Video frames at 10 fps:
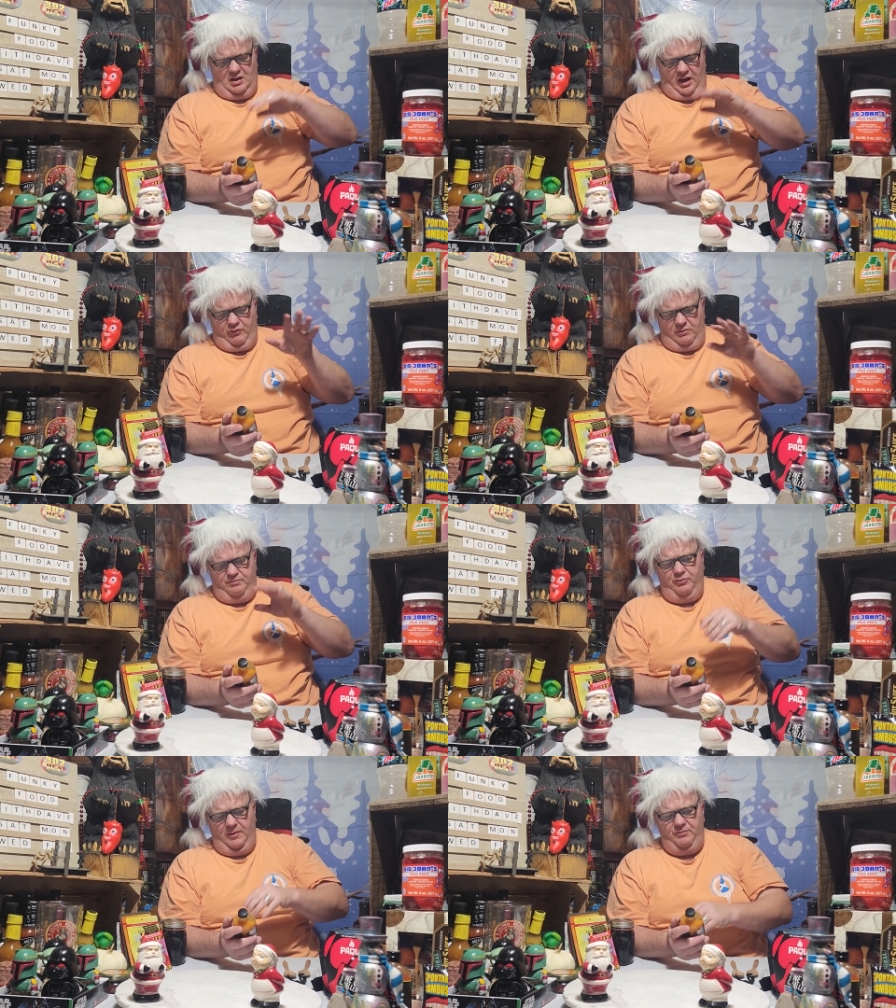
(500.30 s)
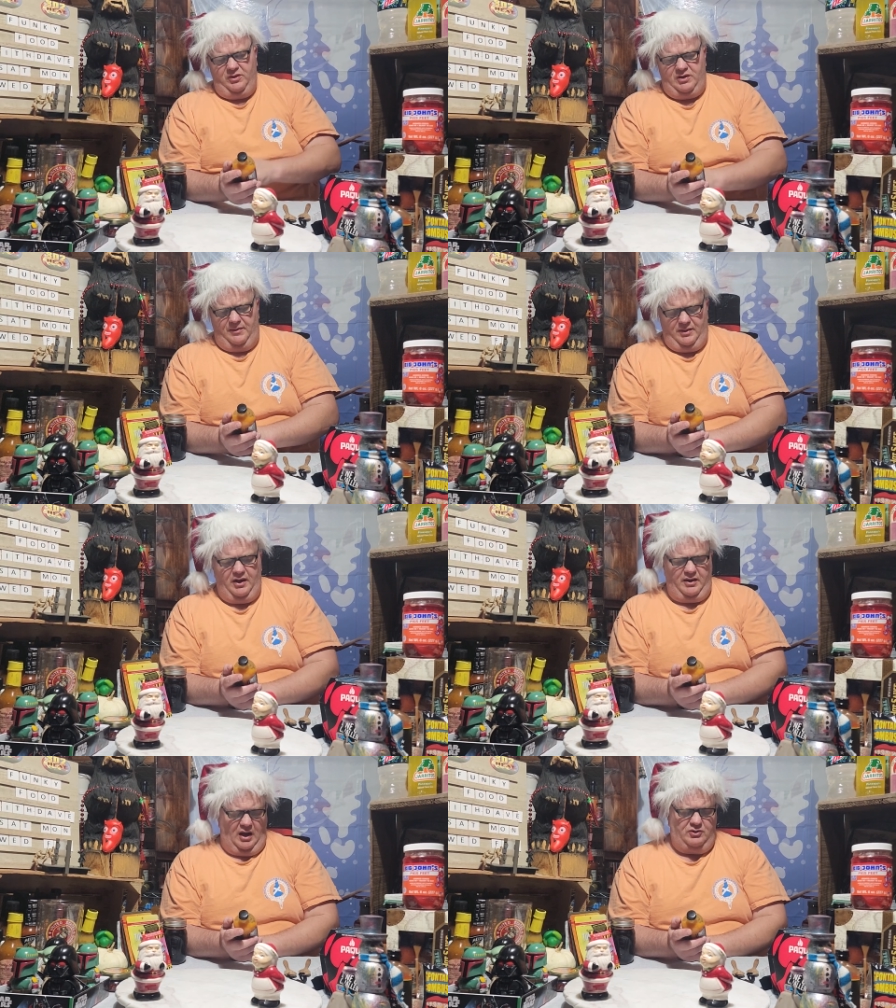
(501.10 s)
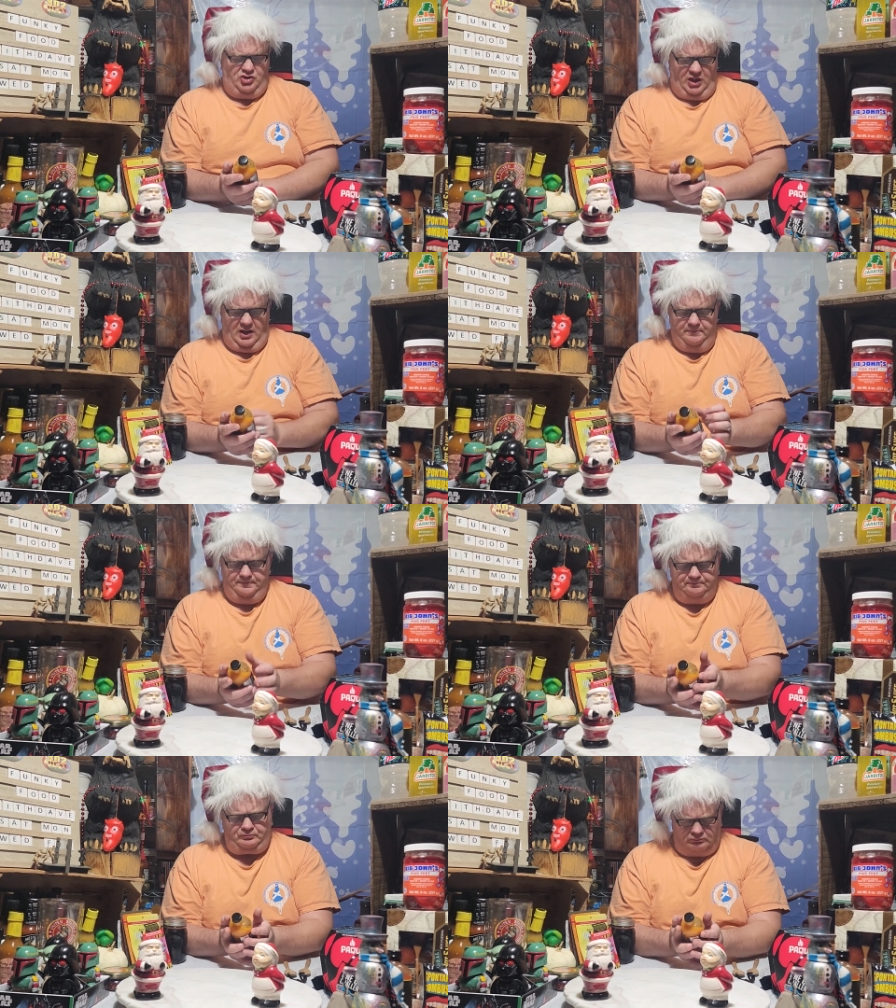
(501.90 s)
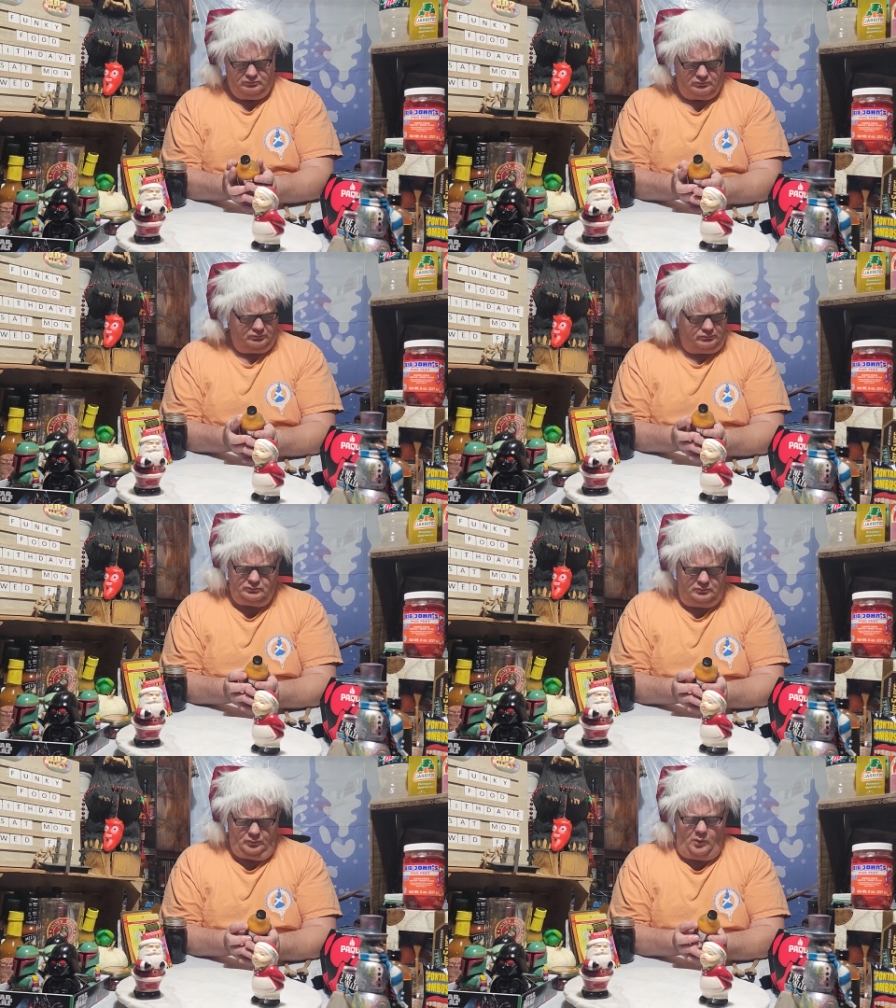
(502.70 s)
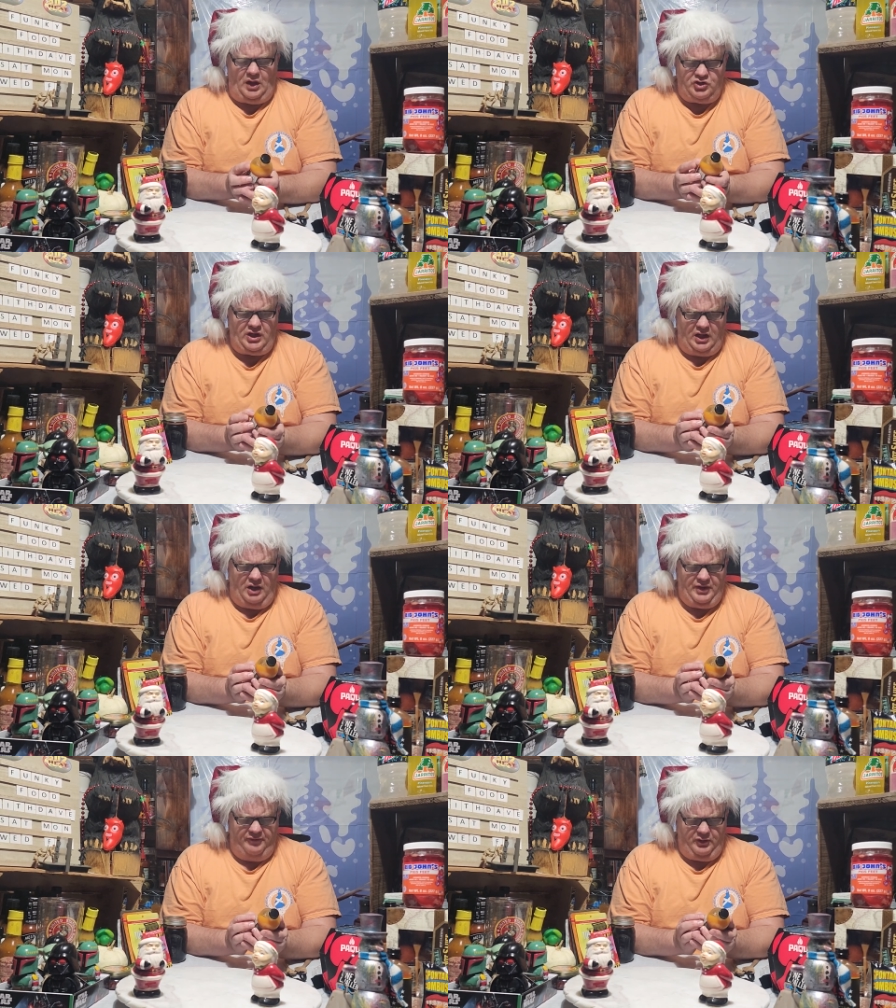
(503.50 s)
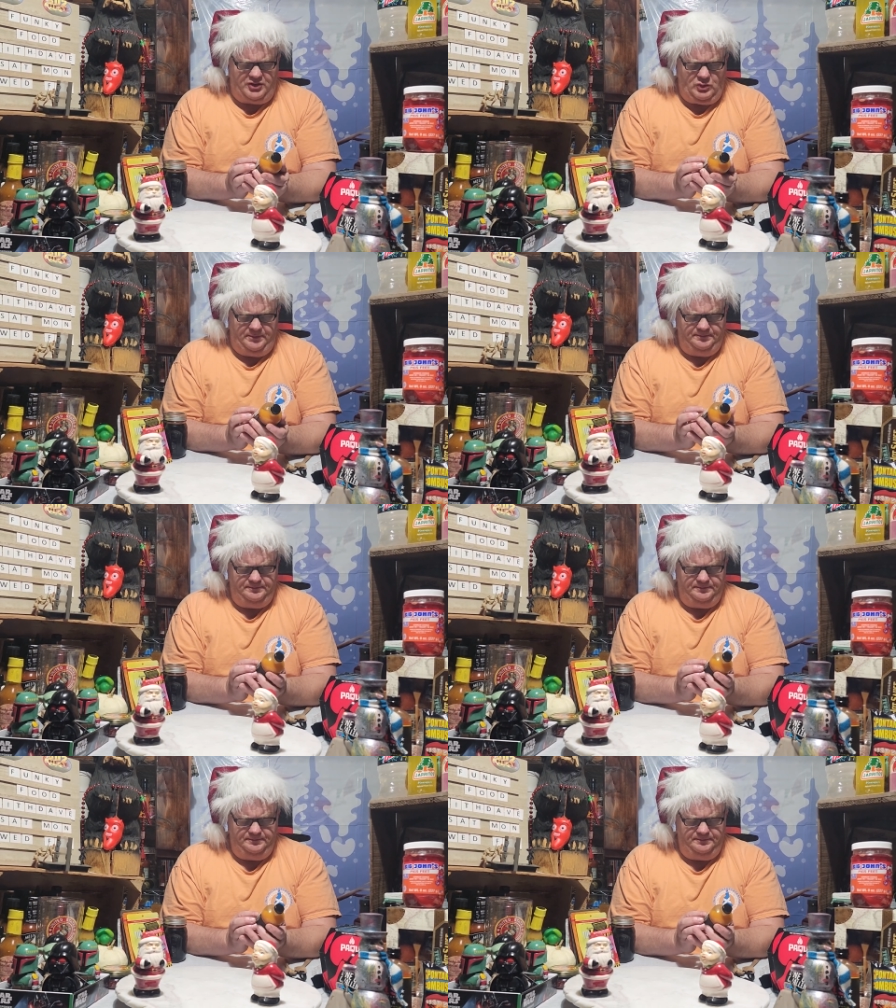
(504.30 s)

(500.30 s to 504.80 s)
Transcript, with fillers: I would, uh, yeah, chicken. Chicken all day for this one.